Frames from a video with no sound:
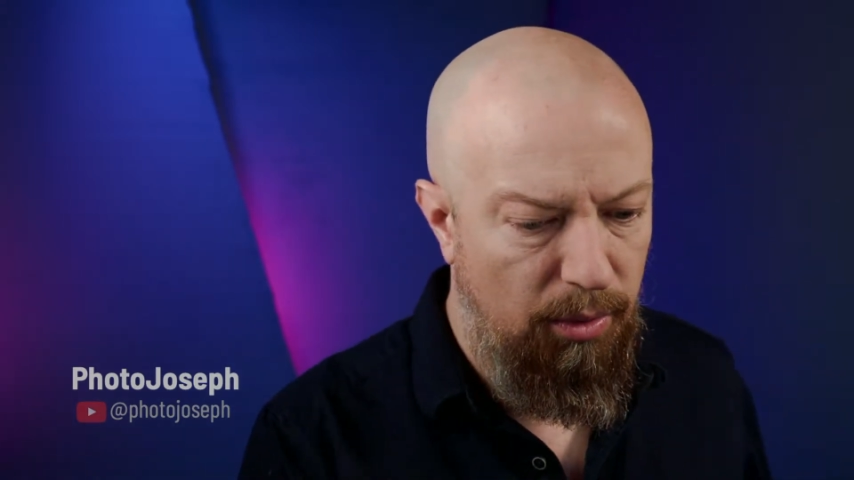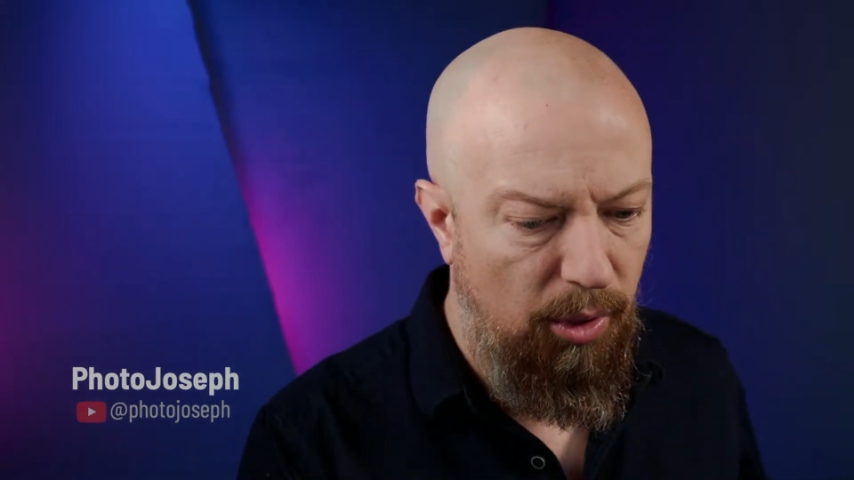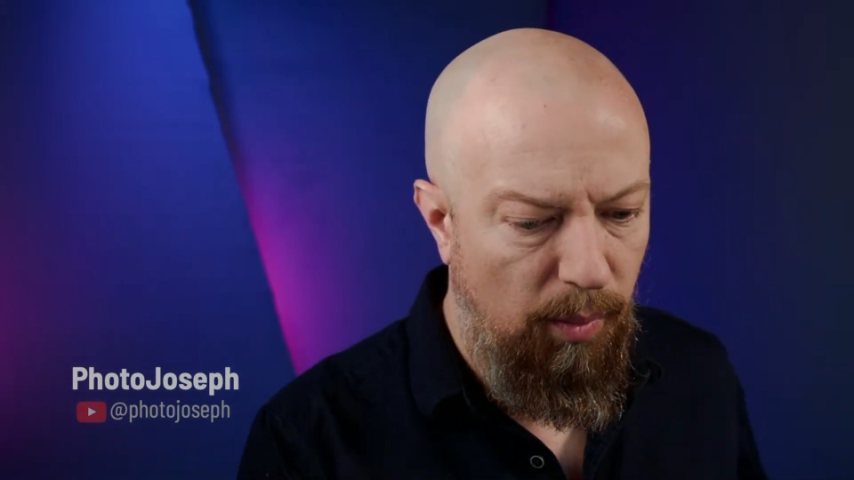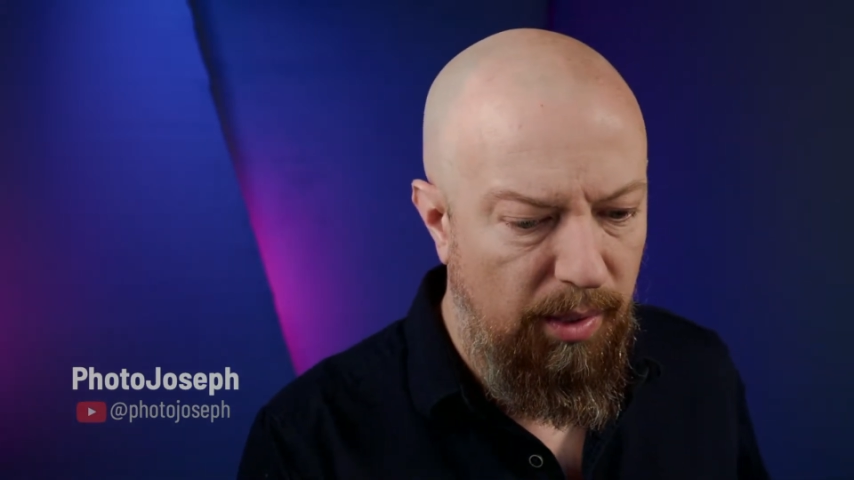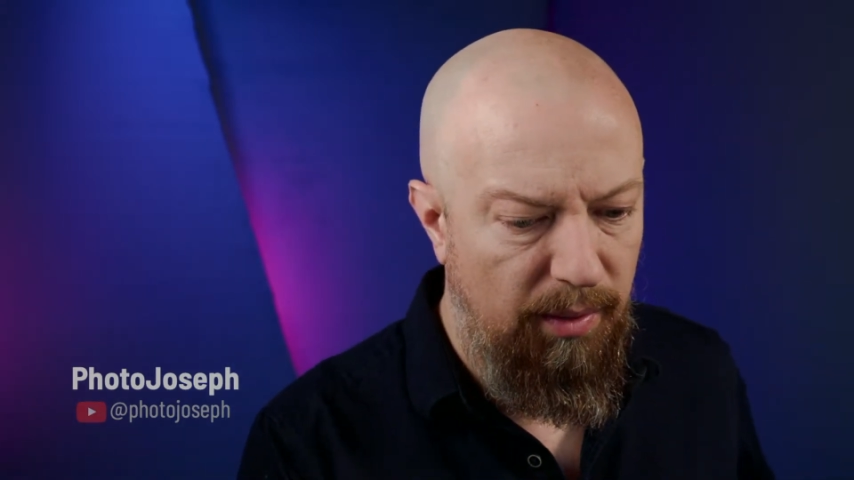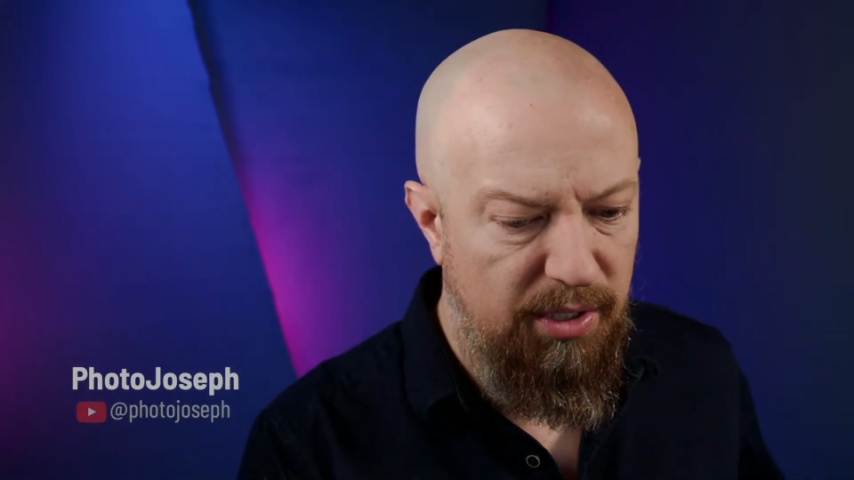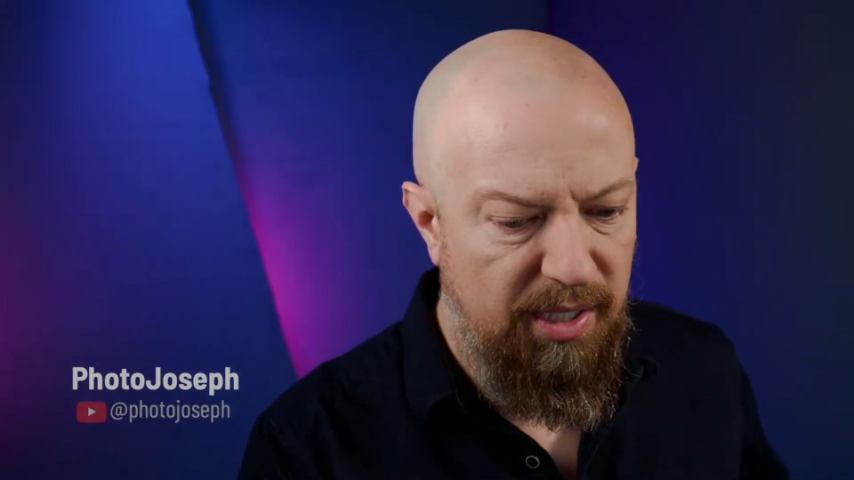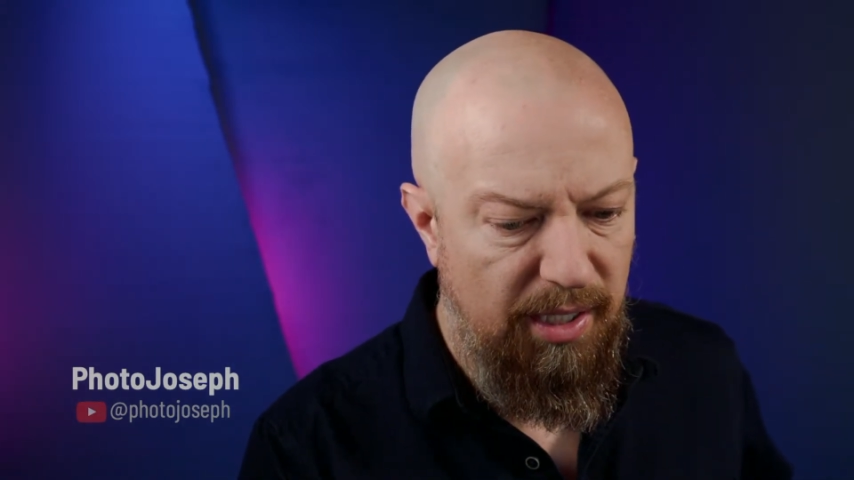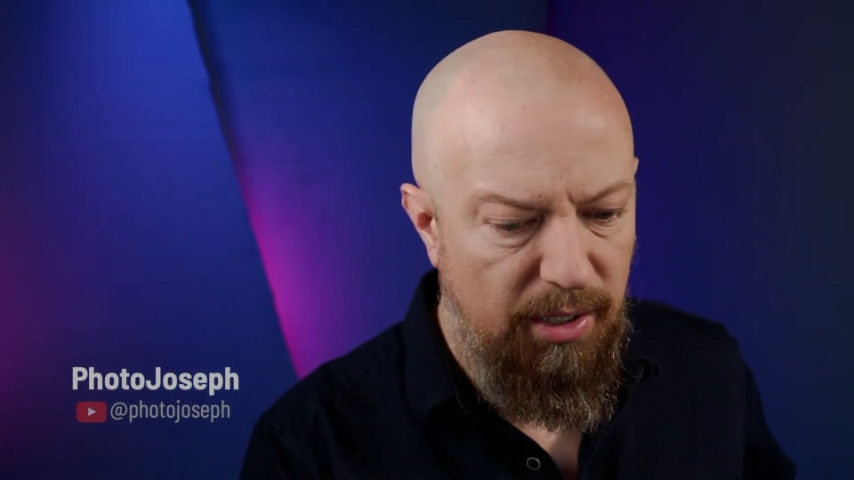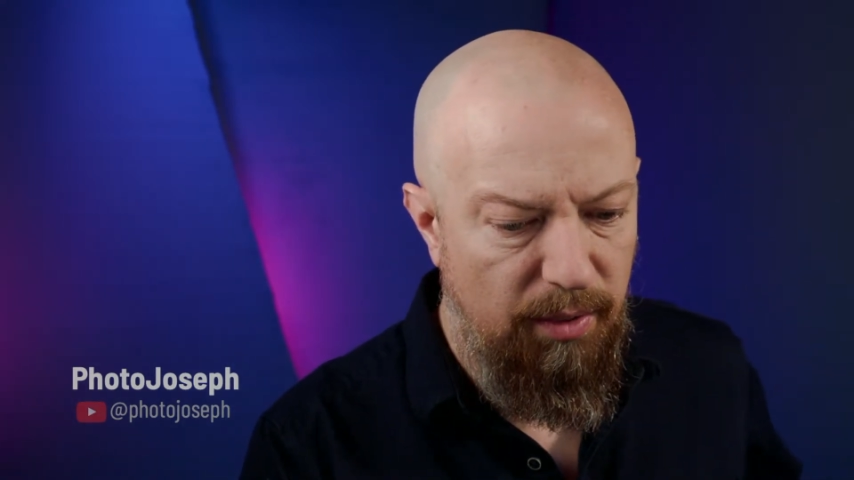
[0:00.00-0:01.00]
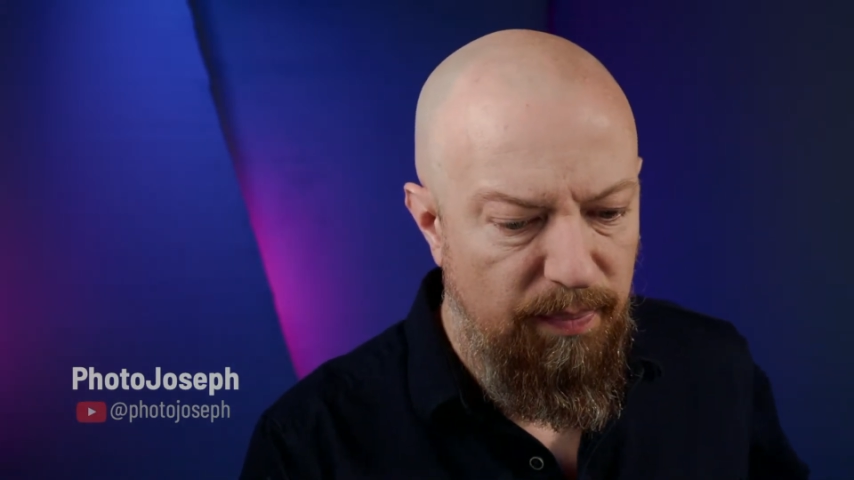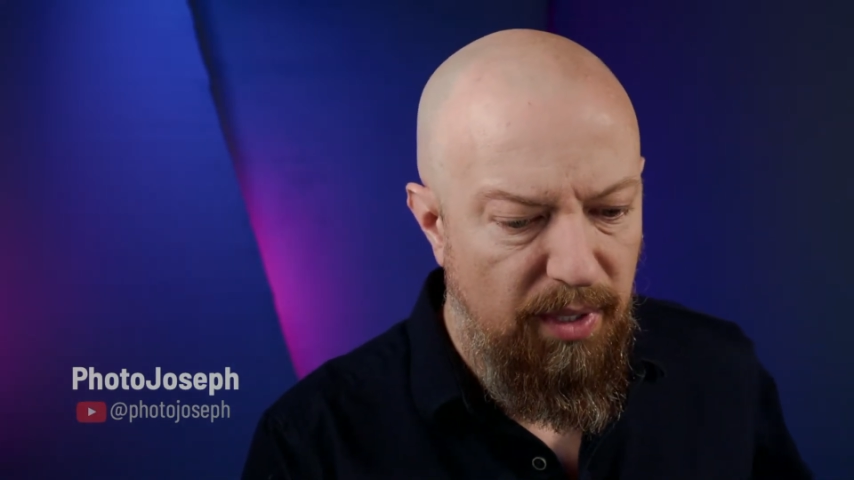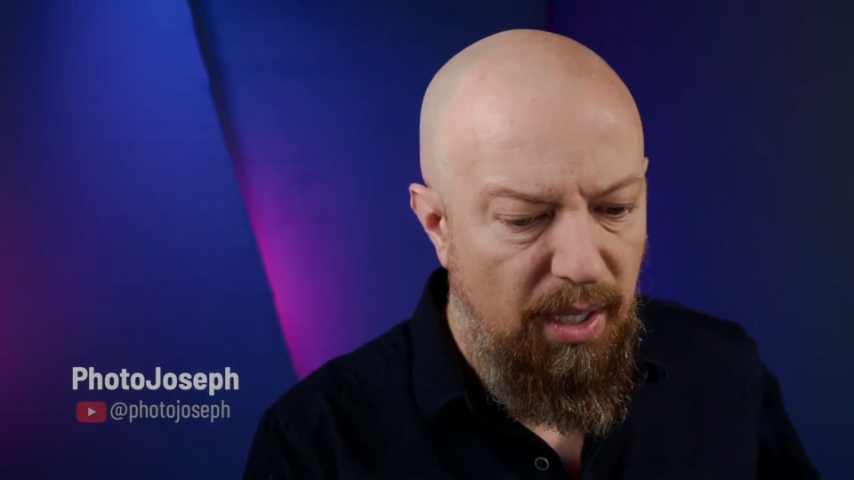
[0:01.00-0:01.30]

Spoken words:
No ringer is getting there.